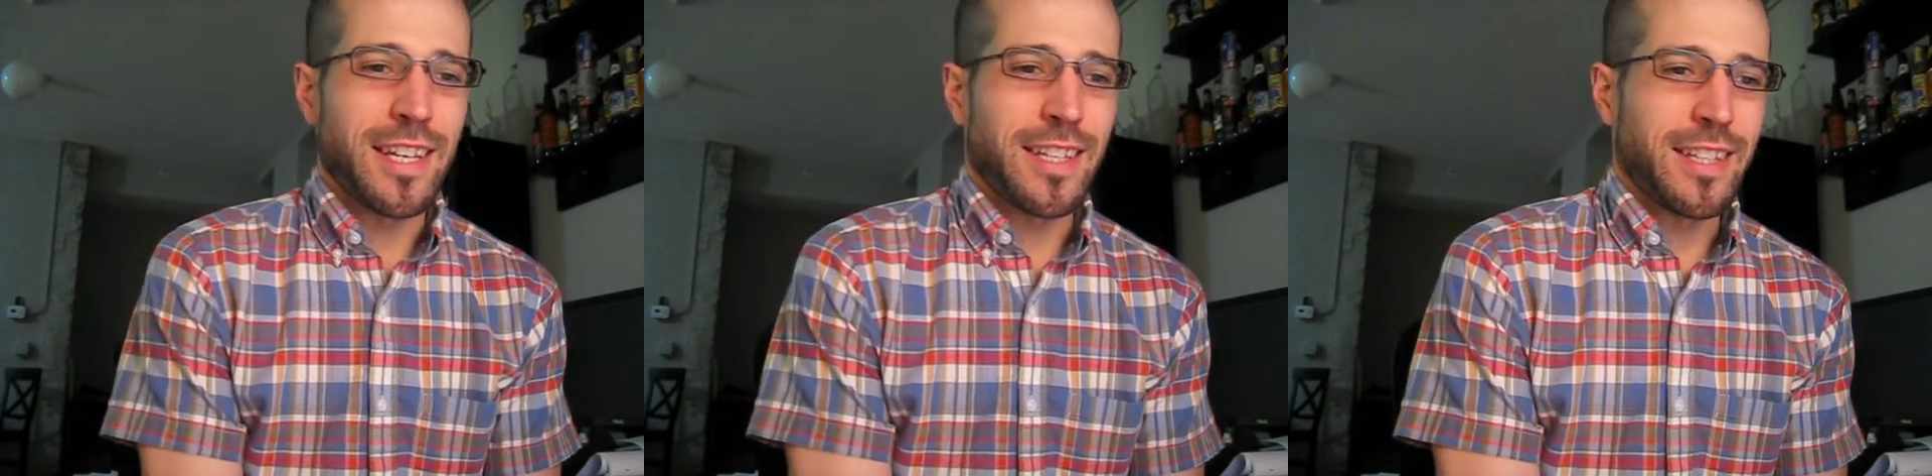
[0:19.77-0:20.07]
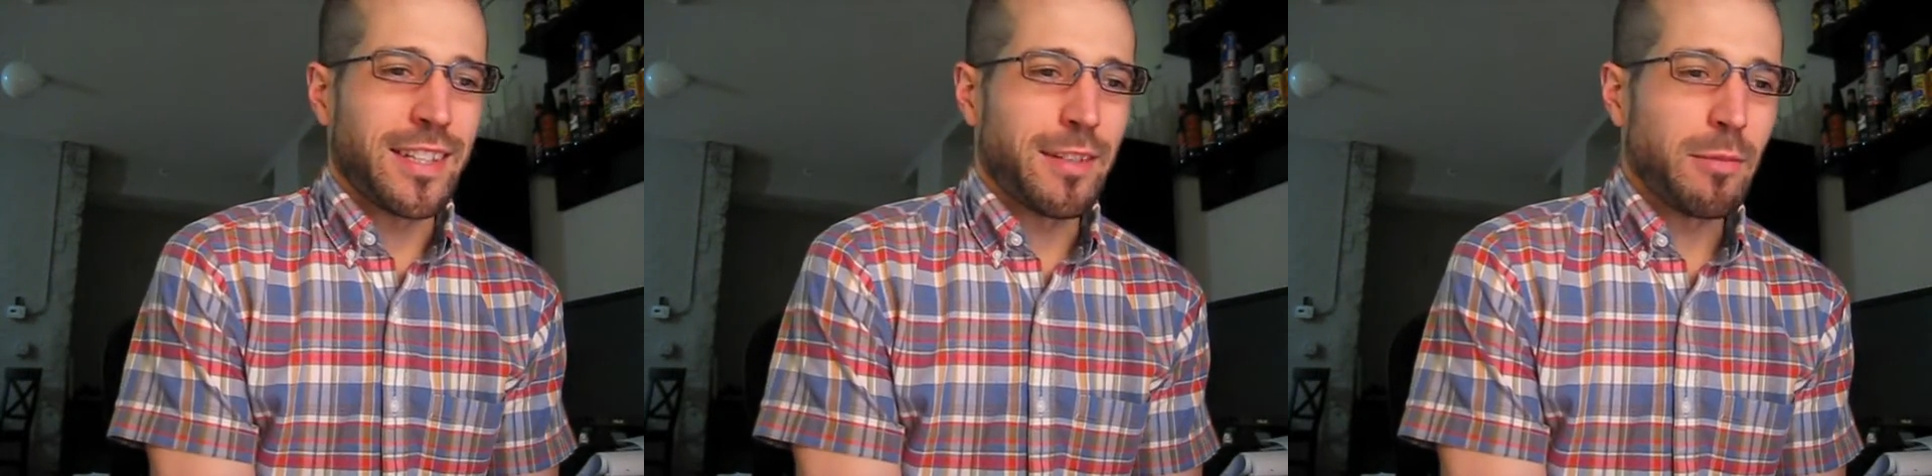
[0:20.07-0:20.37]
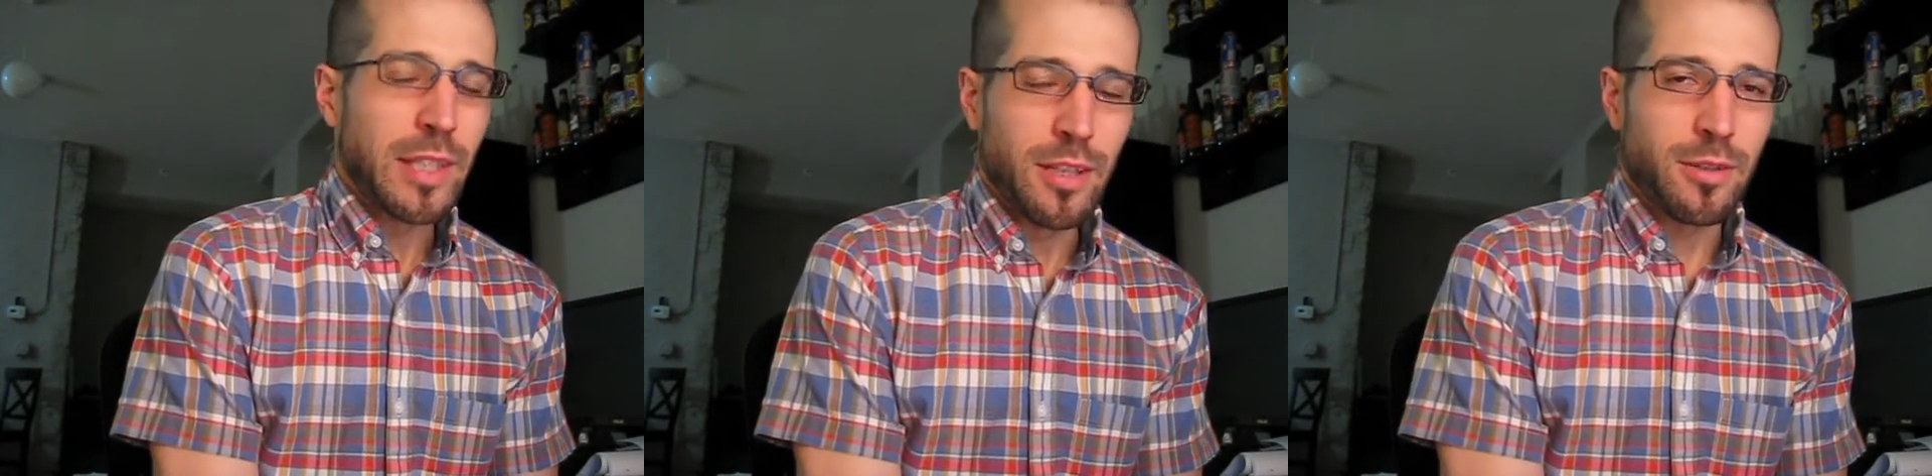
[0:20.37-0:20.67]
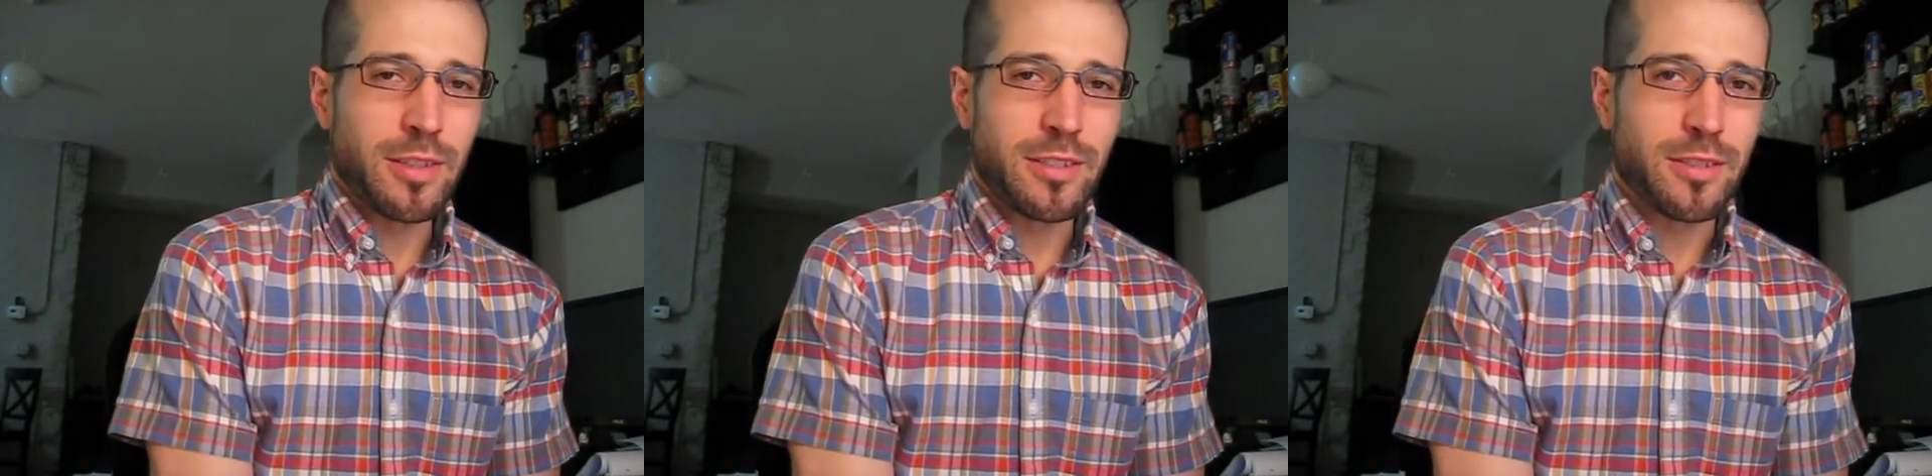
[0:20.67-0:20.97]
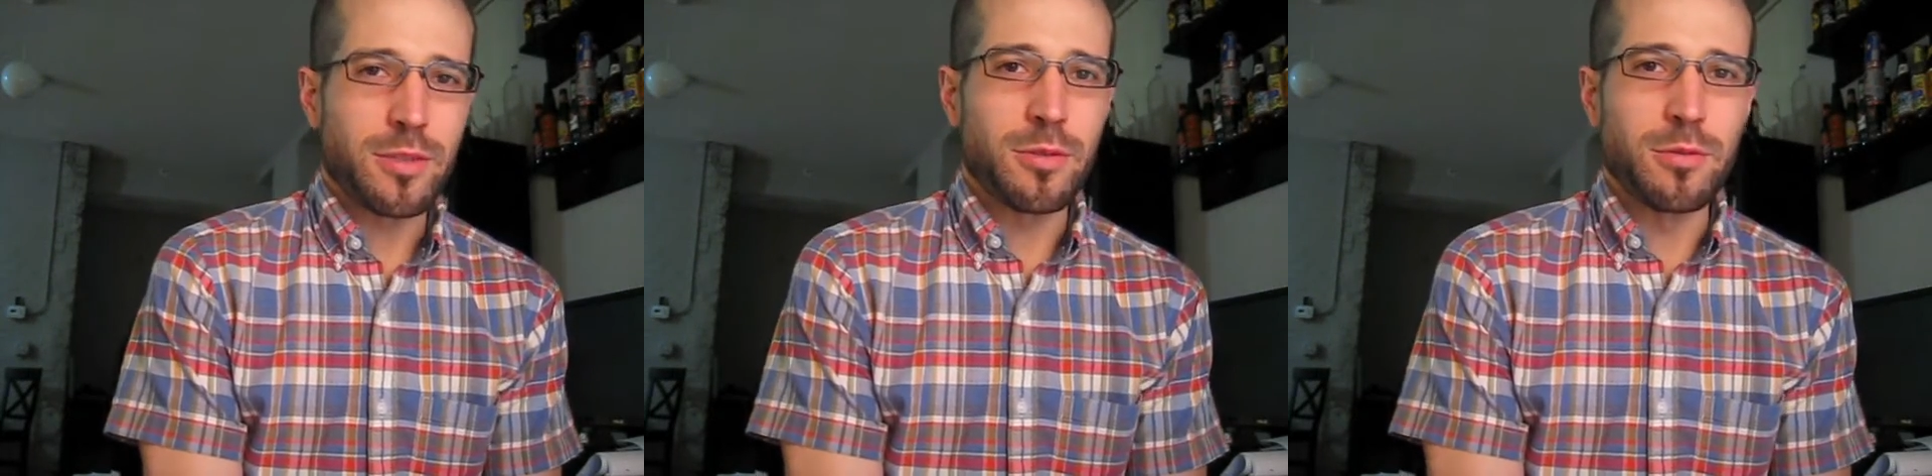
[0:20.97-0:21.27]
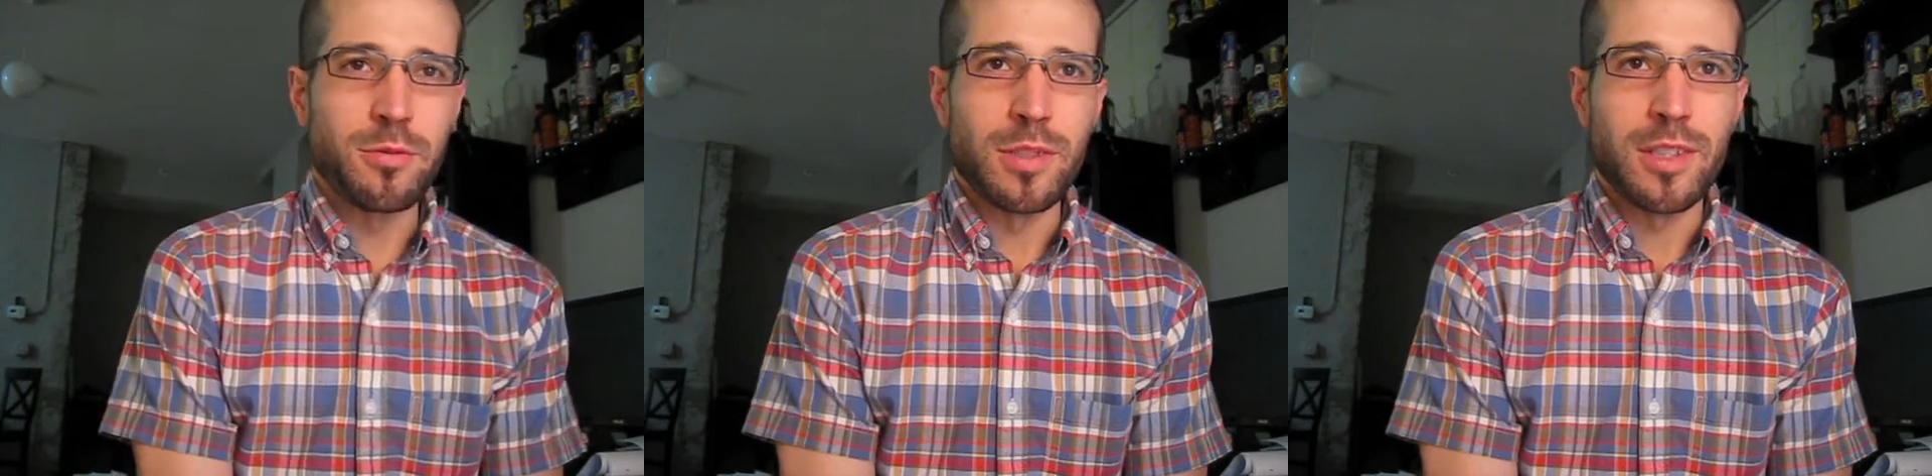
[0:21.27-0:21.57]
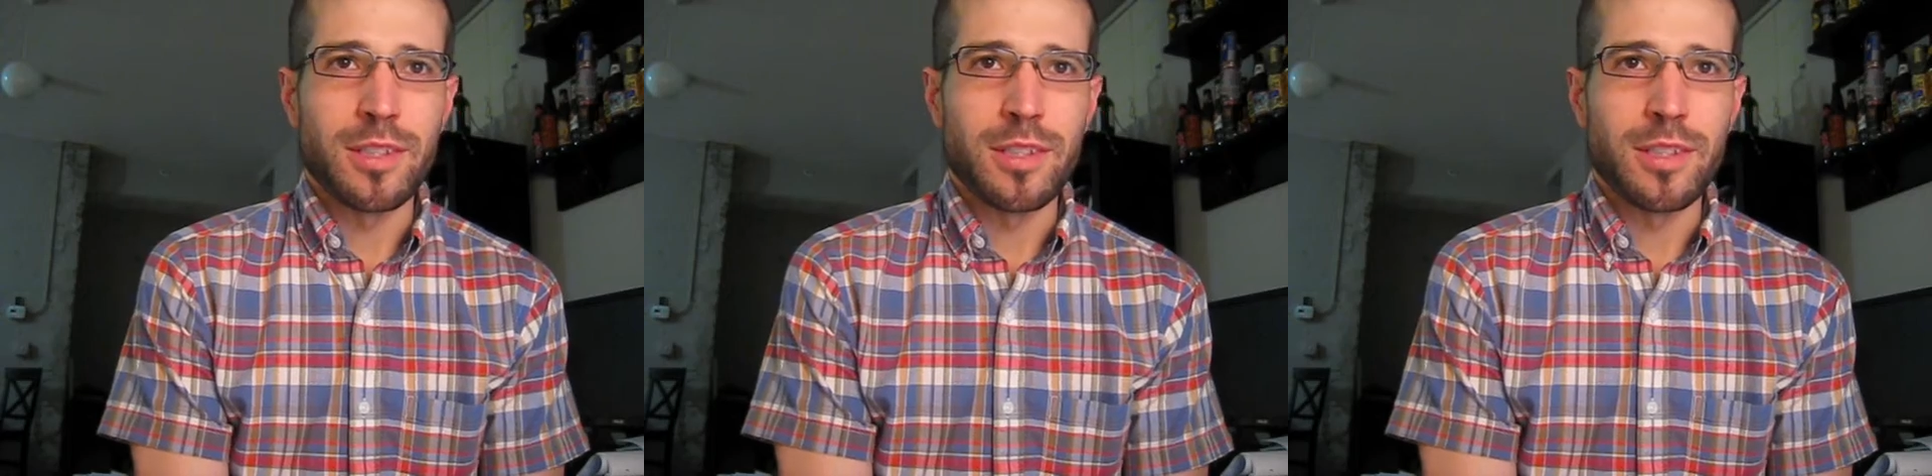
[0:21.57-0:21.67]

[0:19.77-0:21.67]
and they've been known to